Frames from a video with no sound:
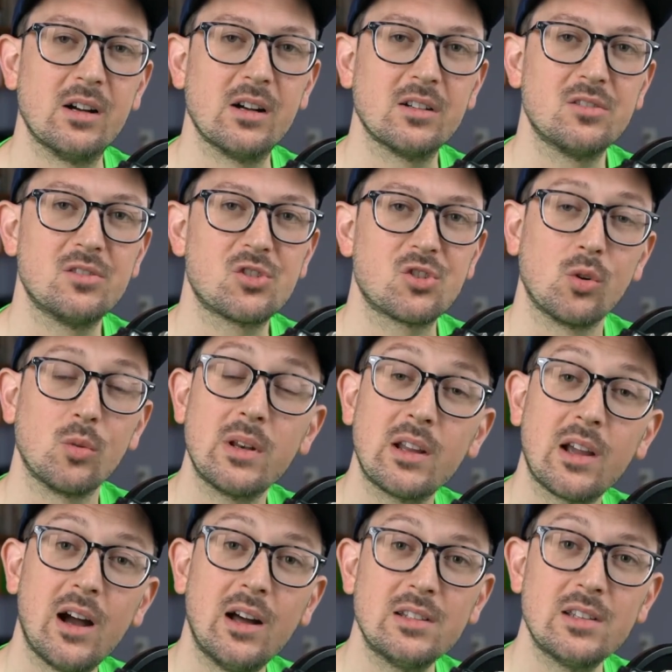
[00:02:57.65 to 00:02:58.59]
sermon
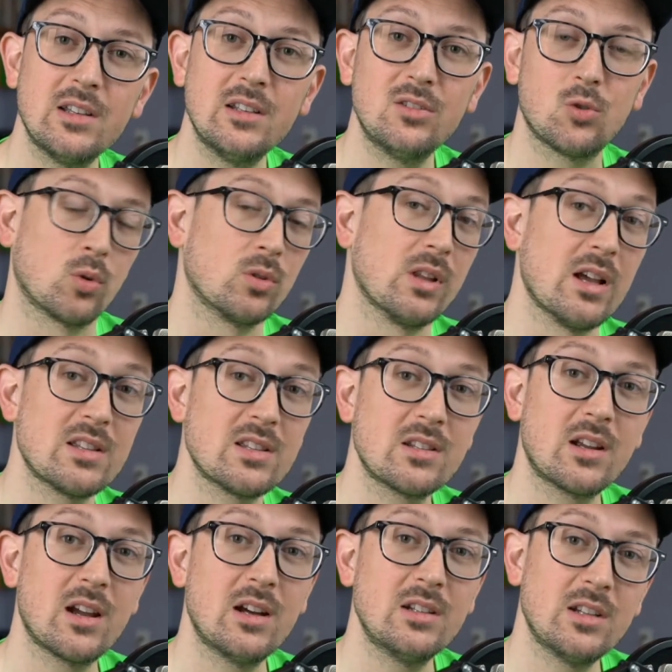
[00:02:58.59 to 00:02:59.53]
content or lesson
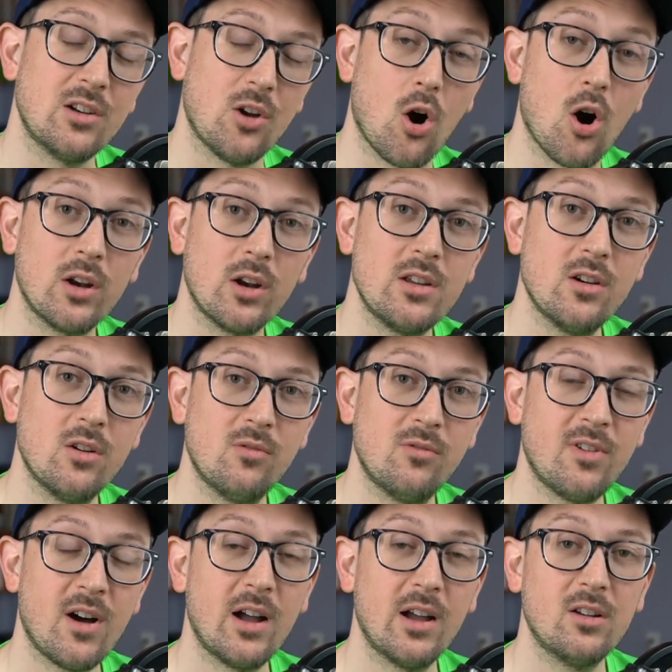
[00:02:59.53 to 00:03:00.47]
content, audio
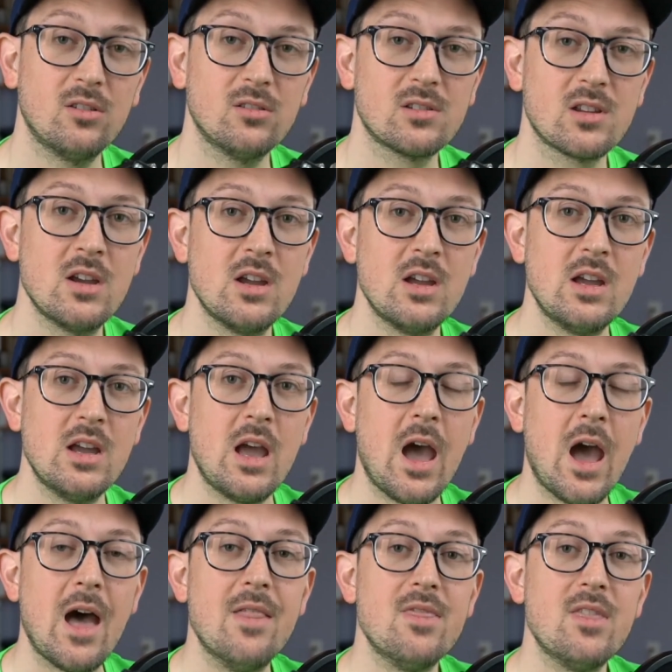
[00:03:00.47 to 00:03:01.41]
files,
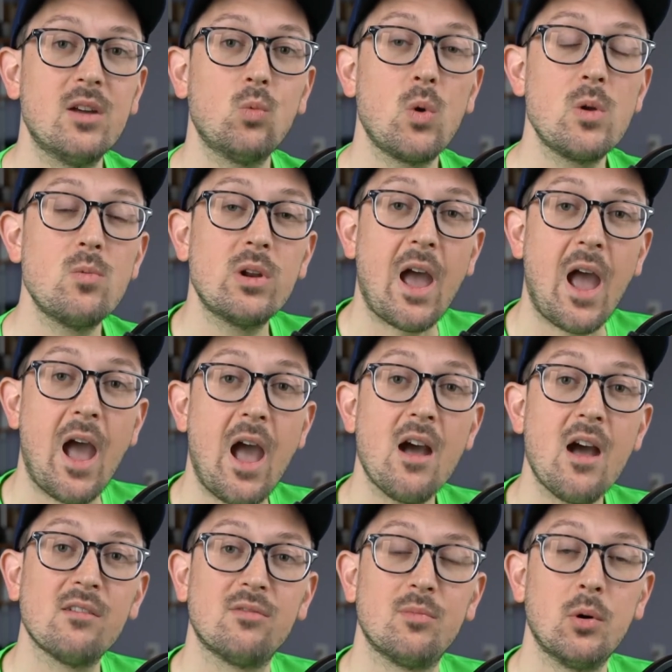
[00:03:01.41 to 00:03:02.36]
and then we would
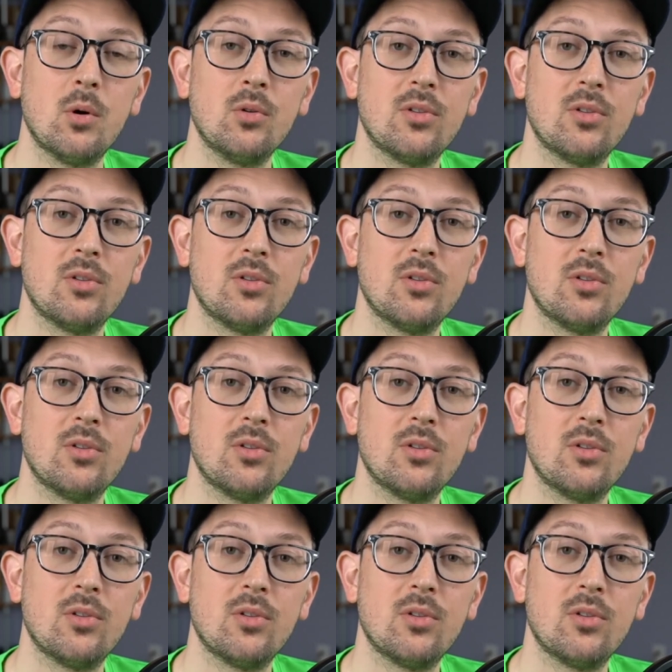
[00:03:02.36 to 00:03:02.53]
have both